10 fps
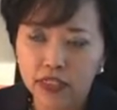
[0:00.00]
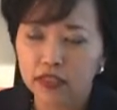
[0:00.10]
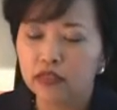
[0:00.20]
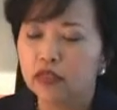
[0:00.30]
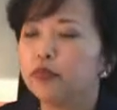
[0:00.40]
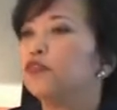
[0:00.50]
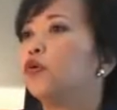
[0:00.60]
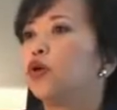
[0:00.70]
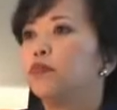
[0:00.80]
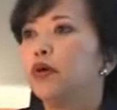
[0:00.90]
as I said
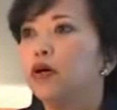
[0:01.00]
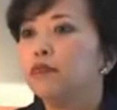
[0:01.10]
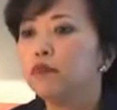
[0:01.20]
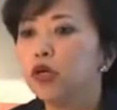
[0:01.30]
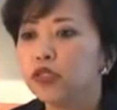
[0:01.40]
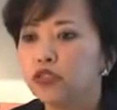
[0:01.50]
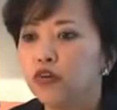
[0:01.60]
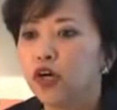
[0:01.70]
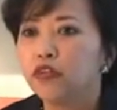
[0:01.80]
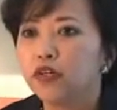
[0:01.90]
before, but most of
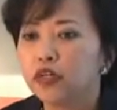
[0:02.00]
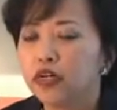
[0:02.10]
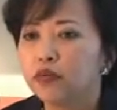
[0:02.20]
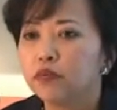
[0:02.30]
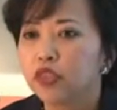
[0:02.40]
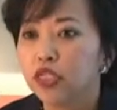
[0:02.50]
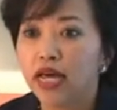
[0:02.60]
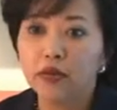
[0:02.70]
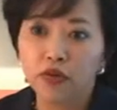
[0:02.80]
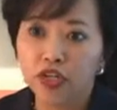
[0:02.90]
all, I think I am a
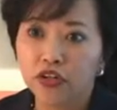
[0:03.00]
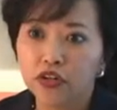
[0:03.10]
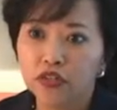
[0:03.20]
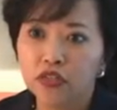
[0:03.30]
collaborator.